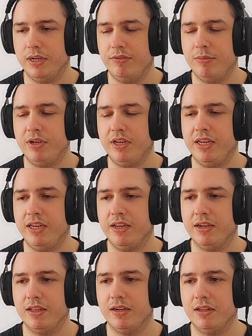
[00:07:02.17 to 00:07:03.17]
everybody
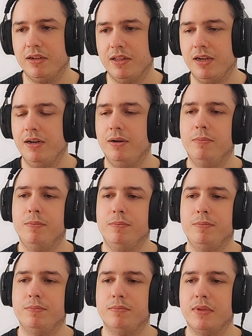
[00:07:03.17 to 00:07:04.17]

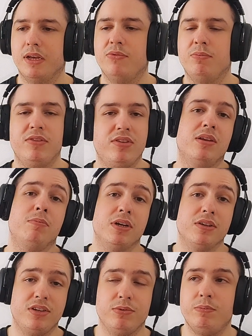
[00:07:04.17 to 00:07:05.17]
has meeting and
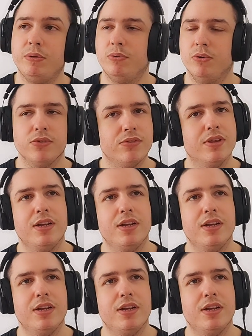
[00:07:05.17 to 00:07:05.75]
partying with people,